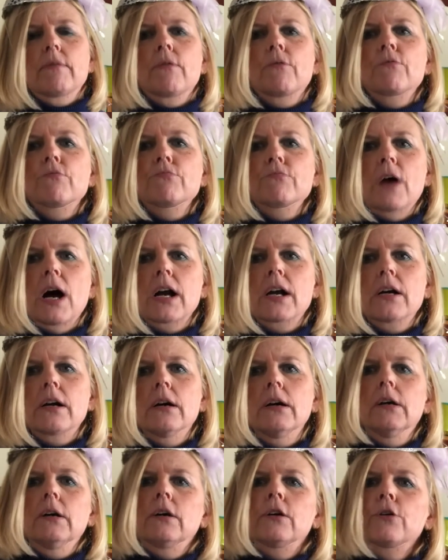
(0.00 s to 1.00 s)
Rug.
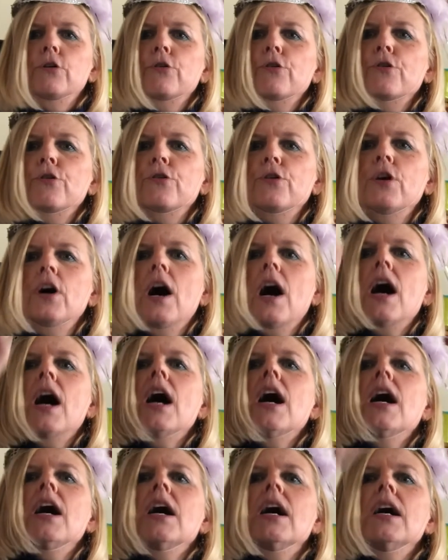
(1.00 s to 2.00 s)

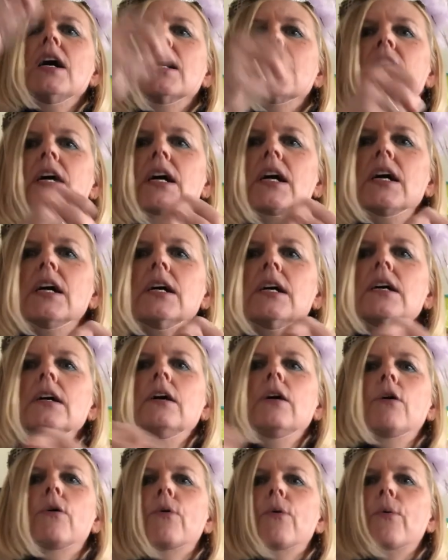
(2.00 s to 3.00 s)
R-U-G.
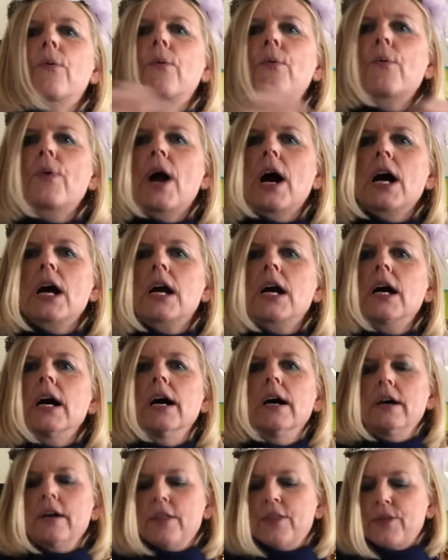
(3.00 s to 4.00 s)
Rug.
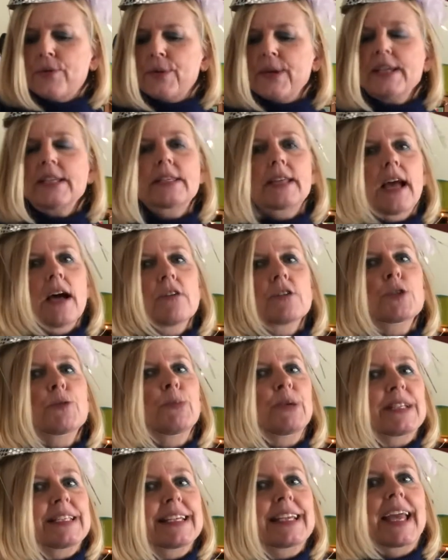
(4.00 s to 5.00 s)
Three sounds
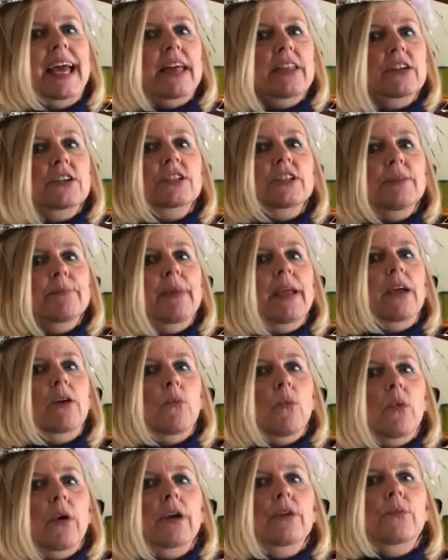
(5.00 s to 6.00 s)
put together to make
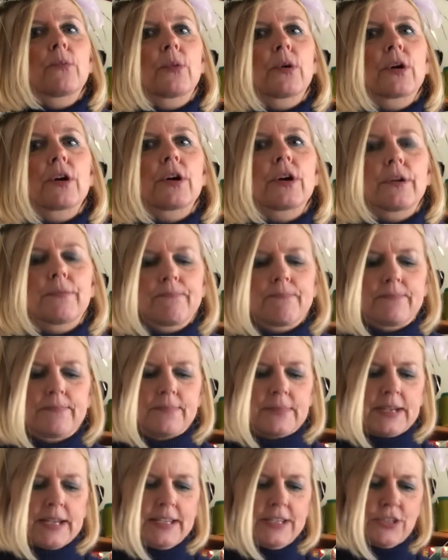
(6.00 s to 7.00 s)
one word.
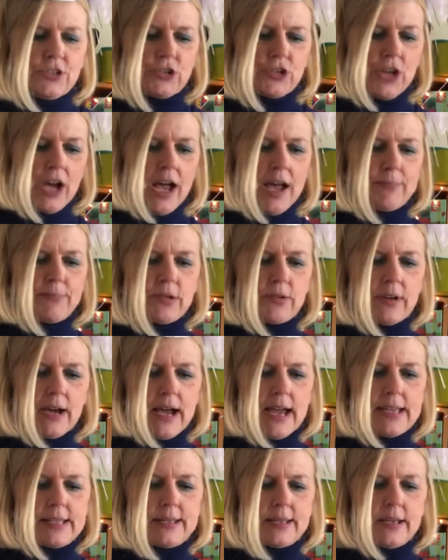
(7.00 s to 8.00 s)
Nice job, you
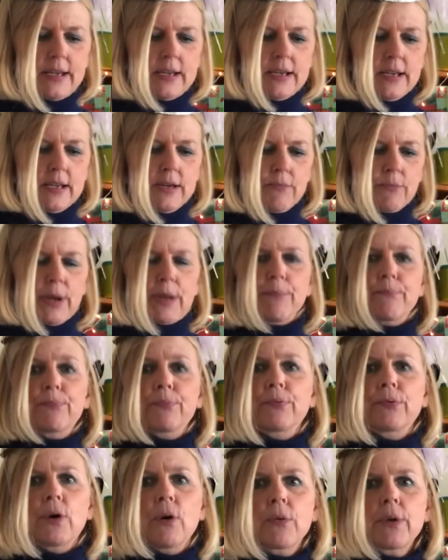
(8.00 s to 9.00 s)
guys. We
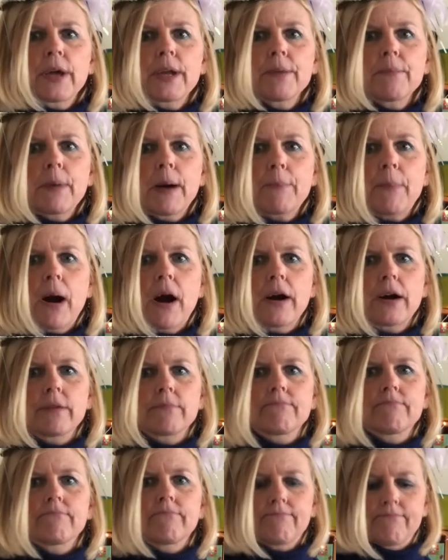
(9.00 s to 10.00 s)
broke them
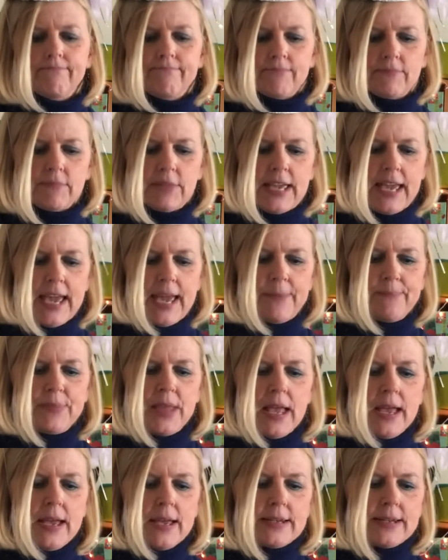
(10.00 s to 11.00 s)
apart. Okay?
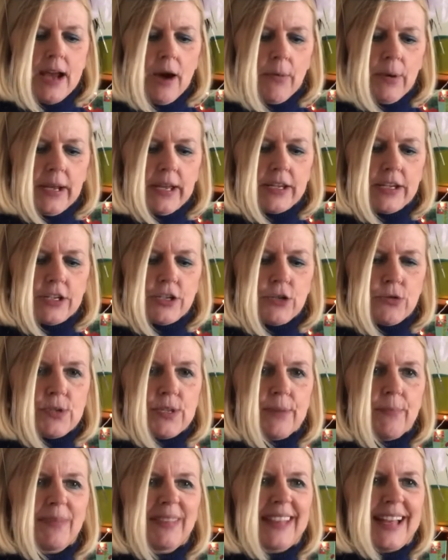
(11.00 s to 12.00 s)
Now we're going to do
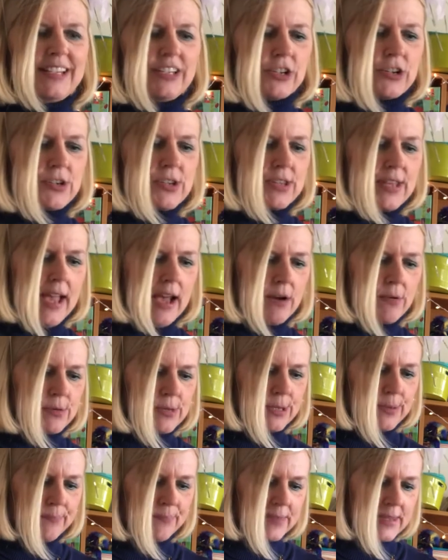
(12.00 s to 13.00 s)
some letter
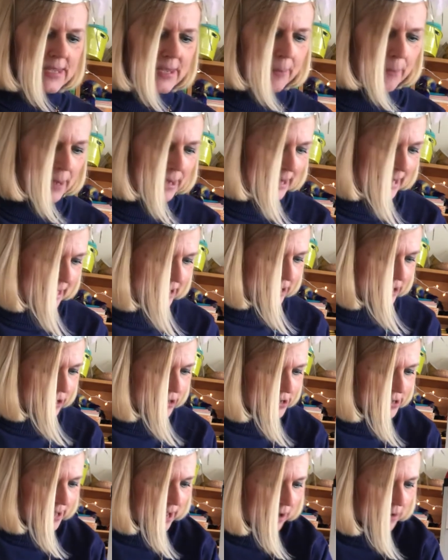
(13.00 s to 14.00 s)
sounds. Some letter
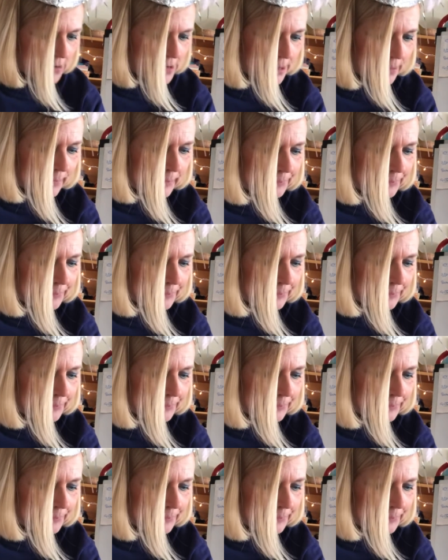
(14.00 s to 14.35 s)
sounds.